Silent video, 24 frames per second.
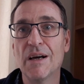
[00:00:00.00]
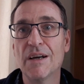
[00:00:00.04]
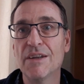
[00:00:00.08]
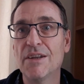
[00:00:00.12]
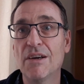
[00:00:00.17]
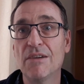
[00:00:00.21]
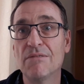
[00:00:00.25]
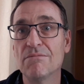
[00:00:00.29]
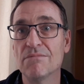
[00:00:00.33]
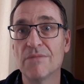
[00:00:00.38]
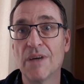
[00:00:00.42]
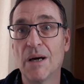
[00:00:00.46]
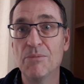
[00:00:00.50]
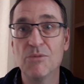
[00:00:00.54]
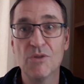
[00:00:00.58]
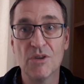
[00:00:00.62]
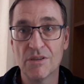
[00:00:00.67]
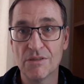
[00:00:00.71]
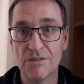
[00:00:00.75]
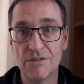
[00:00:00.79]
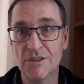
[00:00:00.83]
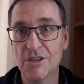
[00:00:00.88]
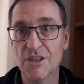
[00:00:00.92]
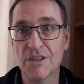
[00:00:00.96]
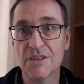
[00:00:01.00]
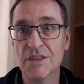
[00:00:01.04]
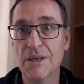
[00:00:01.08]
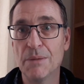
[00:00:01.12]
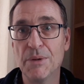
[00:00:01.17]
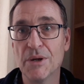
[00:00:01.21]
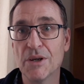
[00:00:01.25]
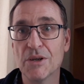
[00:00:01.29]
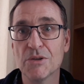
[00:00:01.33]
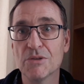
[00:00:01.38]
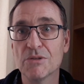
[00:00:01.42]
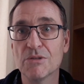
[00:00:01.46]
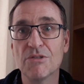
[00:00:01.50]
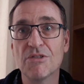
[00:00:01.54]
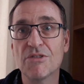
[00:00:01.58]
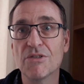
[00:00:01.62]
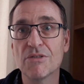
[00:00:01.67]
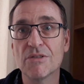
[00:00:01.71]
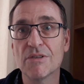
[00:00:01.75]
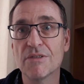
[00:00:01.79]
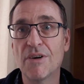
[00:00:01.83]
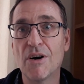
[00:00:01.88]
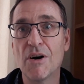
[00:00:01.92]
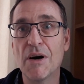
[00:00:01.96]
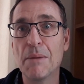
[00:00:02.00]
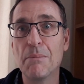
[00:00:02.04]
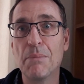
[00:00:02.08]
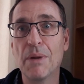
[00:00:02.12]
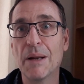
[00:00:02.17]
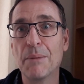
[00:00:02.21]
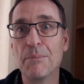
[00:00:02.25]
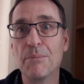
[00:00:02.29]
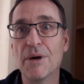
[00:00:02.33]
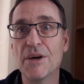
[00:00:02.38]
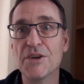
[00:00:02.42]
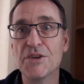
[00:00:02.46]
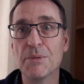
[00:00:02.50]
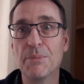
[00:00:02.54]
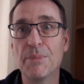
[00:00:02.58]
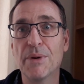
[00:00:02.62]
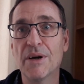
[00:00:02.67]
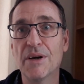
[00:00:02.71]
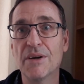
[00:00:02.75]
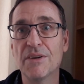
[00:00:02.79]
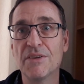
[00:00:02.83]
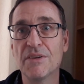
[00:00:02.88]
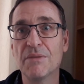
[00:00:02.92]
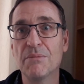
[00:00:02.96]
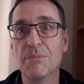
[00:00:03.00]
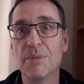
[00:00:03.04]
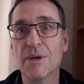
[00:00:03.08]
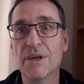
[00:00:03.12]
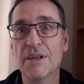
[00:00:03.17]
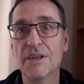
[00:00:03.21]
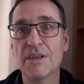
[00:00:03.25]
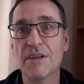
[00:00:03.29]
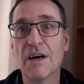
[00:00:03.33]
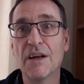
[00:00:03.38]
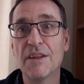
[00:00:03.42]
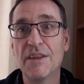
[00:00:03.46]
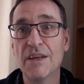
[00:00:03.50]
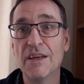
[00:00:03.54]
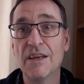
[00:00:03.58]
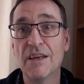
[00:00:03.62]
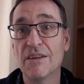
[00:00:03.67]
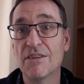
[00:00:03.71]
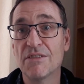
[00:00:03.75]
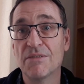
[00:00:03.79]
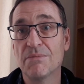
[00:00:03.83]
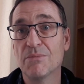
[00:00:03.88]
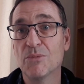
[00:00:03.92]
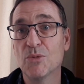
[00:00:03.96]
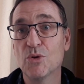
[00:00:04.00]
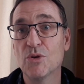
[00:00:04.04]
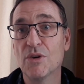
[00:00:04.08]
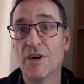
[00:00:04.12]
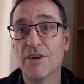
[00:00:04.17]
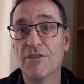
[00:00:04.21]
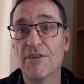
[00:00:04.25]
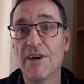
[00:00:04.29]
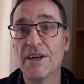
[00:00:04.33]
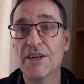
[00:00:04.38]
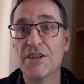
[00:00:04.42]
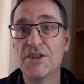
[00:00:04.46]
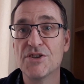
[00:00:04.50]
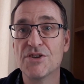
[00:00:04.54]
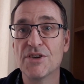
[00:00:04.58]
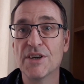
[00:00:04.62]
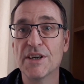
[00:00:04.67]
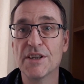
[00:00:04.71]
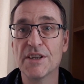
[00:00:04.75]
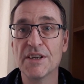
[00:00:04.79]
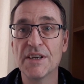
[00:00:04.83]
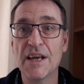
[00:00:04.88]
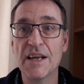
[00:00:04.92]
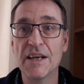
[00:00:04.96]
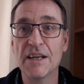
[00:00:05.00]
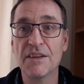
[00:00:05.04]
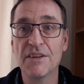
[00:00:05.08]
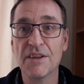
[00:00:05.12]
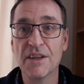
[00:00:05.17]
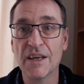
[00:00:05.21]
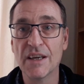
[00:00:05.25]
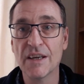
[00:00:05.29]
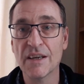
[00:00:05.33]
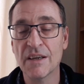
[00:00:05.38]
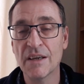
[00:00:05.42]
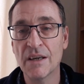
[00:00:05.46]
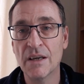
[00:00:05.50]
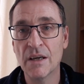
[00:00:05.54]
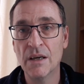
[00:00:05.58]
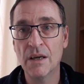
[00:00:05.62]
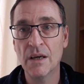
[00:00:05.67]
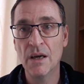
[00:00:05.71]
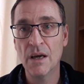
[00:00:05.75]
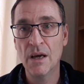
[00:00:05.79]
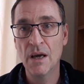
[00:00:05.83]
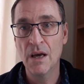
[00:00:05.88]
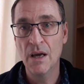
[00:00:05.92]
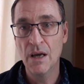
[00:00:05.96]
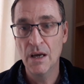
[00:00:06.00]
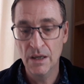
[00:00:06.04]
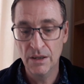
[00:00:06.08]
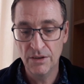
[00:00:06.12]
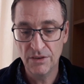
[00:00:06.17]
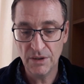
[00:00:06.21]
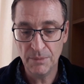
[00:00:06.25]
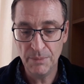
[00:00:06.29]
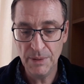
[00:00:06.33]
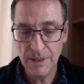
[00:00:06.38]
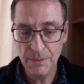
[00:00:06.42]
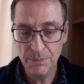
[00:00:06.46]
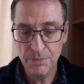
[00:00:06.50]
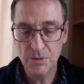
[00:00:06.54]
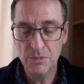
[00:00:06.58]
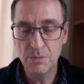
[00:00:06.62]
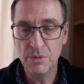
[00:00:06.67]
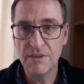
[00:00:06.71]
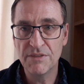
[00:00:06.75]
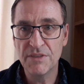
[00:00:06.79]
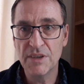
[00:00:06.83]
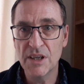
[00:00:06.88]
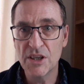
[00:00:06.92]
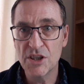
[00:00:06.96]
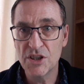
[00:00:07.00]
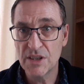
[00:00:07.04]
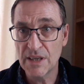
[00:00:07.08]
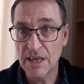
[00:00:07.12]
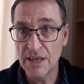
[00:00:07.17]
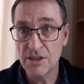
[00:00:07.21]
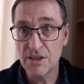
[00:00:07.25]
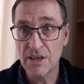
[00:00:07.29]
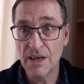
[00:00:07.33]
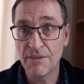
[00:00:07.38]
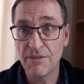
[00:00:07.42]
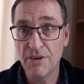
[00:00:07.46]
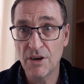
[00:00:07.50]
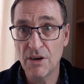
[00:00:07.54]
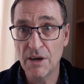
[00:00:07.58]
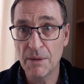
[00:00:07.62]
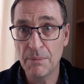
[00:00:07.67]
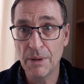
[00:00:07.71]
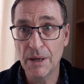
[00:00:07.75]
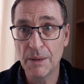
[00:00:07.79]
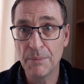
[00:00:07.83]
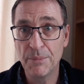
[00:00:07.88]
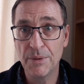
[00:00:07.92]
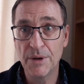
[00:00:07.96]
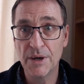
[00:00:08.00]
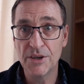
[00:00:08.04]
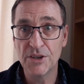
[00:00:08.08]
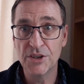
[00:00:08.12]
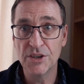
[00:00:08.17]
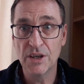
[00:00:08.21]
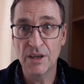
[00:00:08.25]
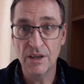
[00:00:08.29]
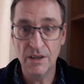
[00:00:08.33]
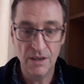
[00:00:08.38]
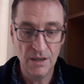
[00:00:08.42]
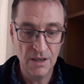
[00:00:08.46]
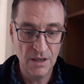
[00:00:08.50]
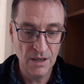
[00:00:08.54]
I'm not your typical sort of high blood pressure person, but I think it's more hereditary than anything. So people with DISH tend to have high blood pressure.